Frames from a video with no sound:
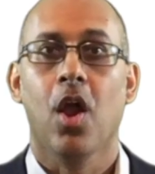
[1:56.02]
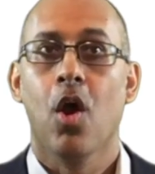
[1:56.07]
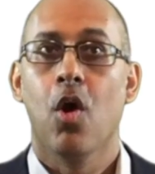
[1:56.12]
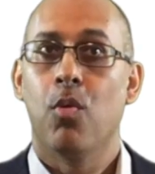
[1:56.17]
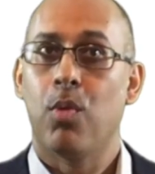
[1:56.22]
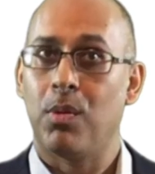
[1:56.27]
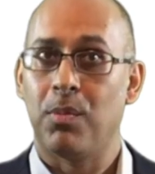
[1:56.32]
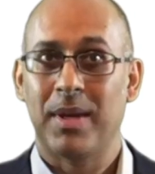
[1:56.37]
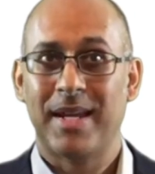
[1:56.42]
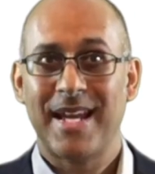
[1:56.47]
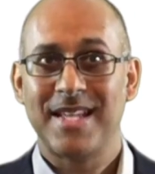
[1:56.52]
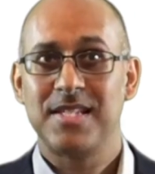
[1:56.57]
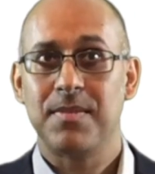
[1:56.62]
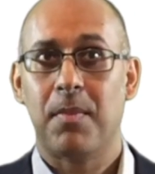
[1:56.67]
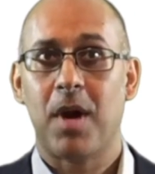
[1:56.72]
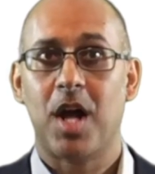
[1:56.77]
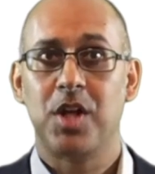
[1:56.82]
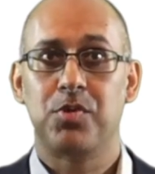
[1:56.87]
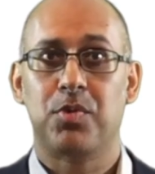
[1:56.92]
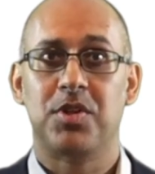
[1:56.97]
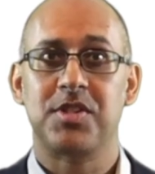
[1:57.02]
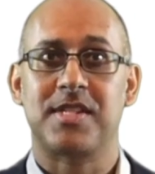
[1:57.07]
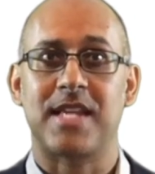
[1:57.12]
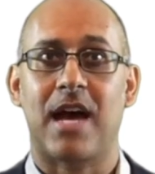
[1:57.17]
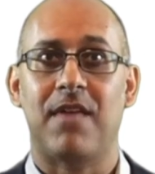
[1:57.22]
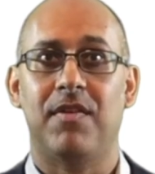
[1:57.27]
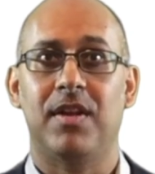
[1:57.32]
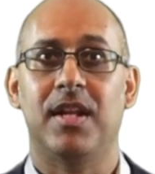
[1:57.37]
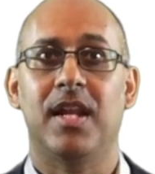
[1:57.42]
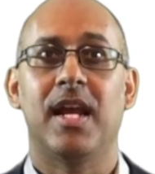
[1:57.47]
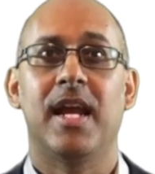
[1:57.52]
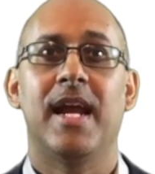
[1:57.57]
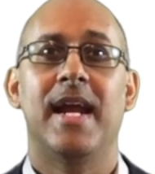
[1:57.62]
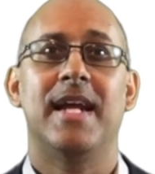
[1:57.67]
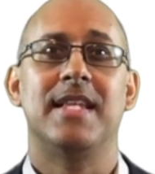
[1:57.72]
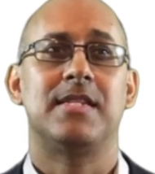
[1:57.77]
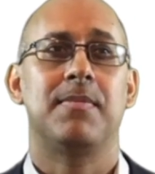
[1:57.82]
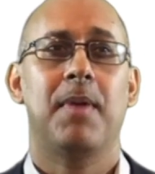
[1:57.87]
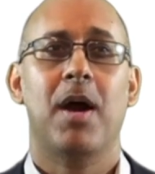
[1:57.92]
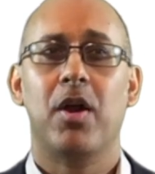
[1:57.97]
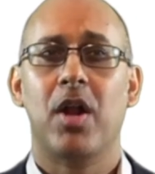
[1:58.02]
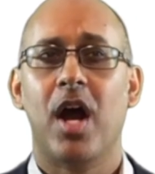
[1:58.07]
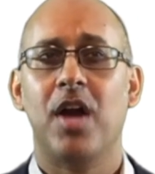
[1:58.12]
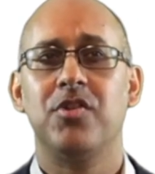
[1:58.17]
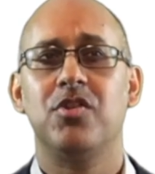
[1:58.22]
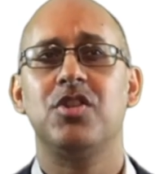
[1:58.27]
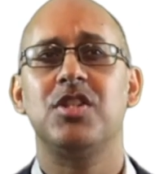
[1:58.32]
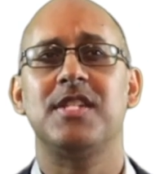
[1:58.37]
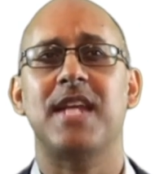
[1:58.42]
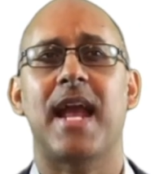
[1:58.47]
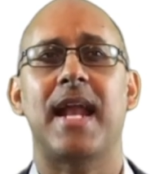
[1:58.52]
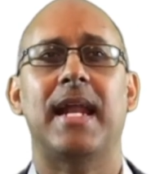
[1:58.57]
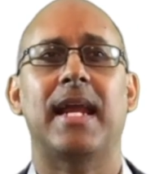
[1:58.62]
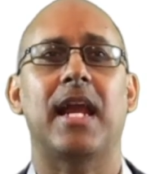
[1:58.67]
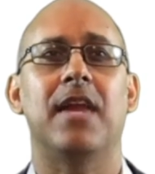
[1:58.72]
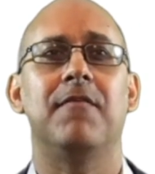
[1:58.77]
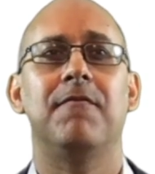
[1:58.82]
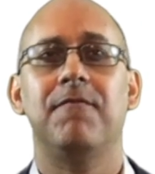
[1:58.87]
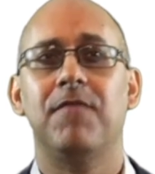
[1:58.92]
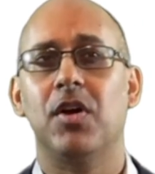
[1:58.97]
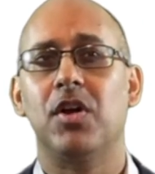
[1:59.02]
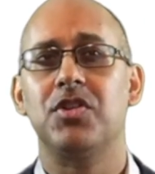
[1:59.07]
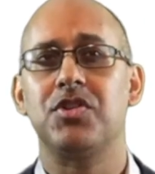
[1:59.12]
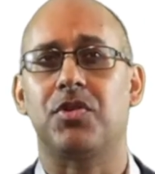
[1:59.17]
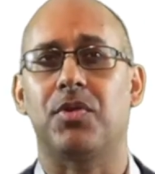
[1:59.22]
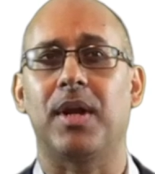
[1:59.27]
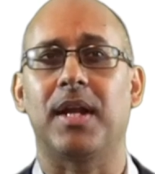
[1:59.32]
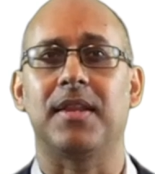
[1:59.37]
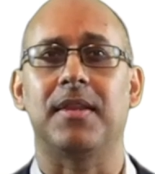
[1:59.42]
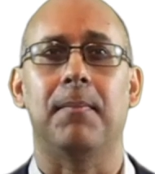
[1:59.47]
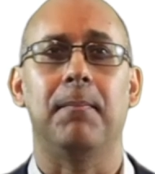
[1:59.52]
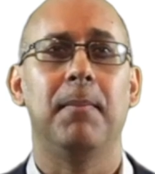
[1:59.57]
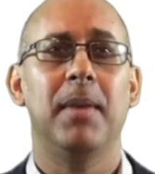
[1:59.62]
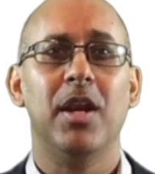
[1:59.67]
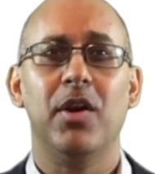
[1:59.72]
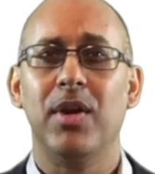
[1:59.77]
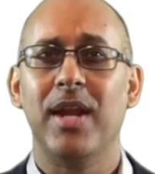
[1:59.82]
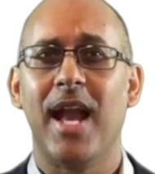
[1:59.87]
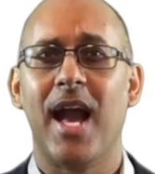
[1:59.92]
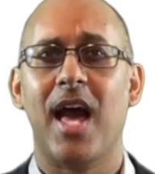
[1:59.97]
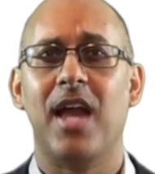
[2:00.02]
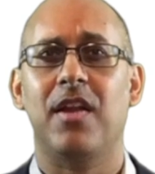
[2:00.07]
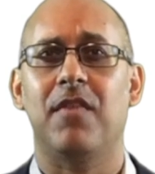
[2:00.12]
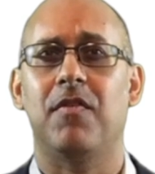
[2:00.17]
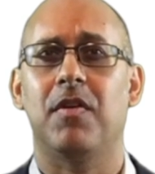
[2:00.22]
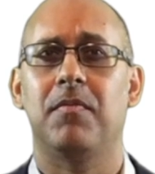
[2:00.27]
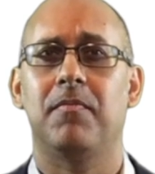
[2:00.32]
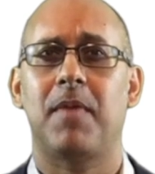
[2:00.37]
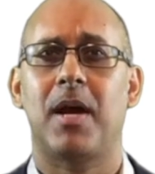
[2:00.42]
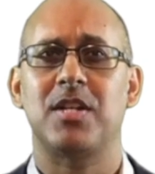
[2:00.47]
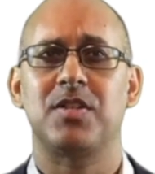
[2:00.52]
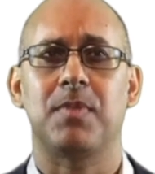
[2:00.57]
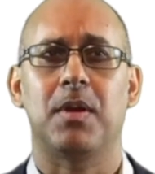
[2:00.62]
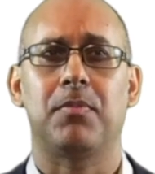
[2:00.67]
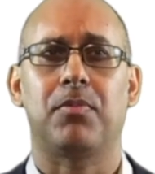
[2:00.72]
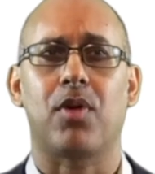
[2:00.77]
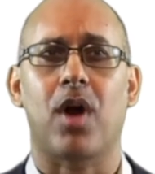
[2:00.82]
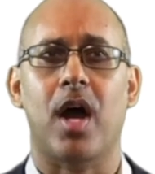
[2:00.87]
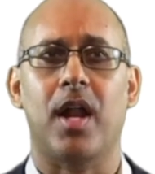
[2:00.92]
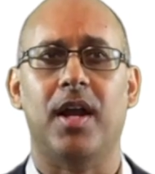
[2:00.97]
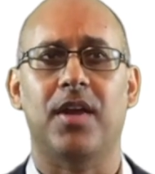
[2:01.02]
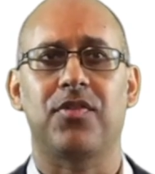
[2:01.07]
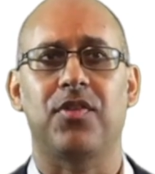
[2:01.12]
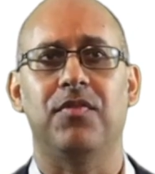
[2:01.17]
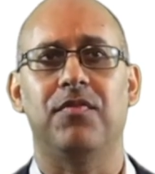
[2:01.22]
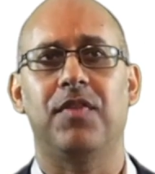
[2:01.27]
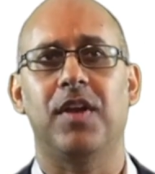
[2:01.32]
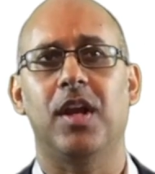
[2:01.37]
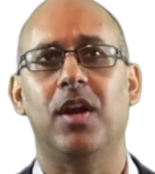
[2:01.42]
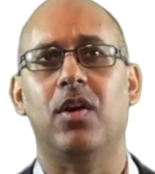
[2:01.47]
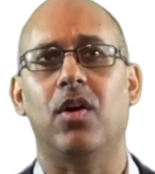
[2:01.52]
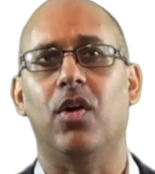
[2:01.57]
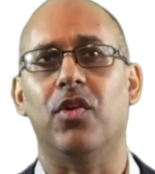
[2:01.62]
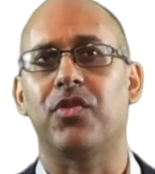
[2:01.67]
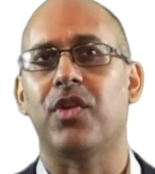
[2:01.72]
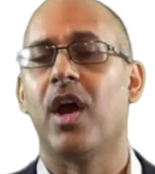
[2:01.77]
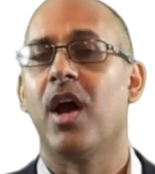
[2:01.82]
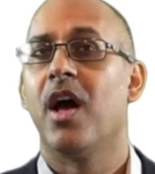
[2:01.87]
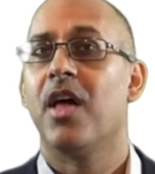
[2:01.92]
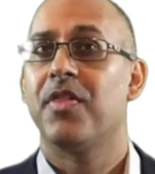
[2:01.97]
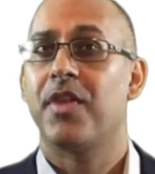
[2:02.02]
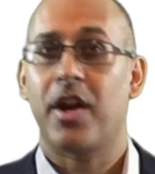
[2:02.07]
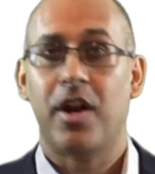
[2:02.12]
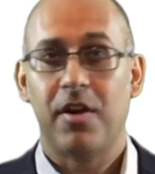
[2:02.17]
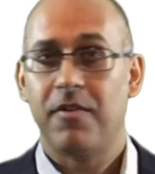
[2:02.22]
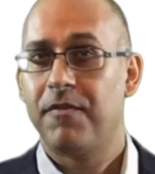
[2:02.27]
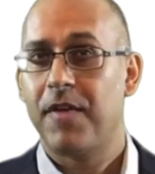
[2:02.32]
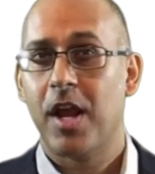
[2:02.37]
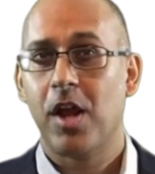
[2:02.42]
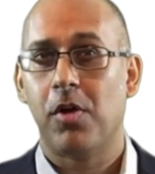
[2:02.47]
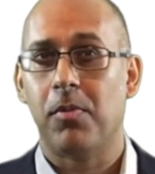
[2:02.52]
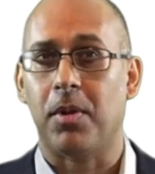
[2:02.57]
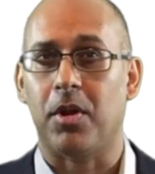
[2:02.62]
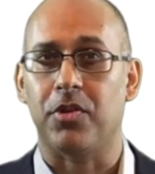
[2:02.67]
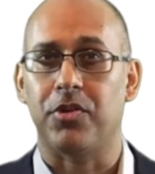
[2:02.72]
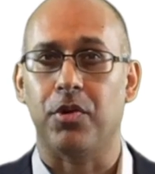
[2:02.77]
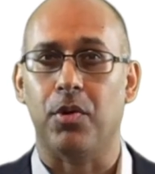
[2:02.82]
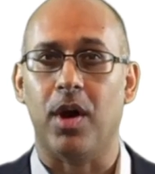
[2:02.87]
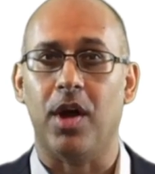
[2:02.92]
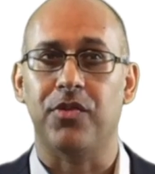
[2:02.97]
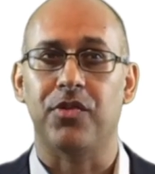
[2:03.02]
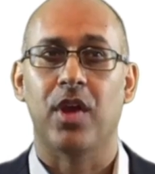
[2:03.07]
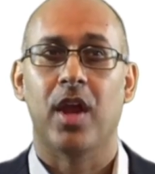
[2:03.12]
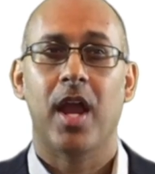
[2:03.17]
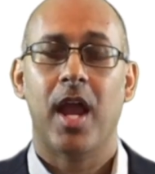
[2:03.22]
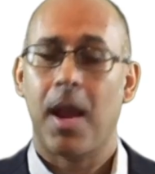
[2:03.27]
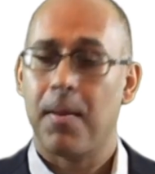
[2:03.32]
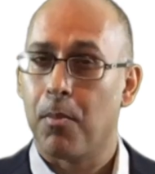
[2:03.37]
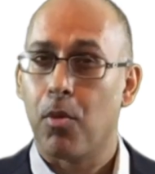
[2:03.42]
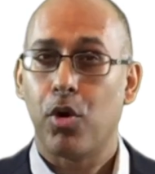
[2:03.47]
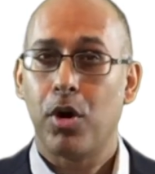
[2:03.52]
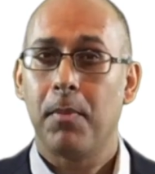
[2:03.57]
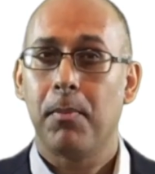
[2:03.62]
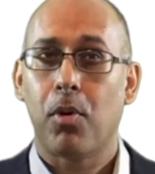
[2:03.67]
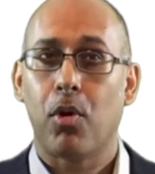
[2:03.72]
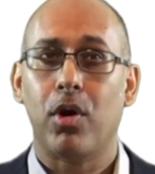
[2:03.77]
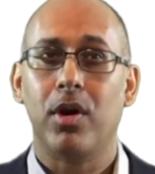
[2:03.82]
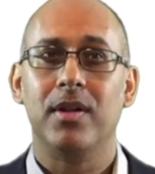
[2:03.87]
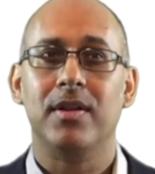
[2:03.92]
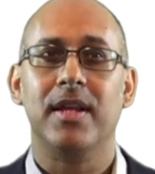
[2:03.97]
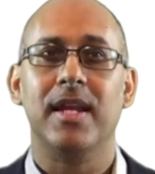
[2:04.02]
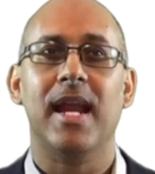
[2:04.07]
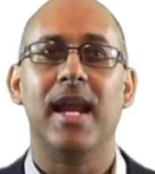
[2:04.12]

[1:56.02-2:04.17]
When we get to Module 7, it's about understanding and filtering the myriad of investment products and vehicles that are available to us, and more importantly,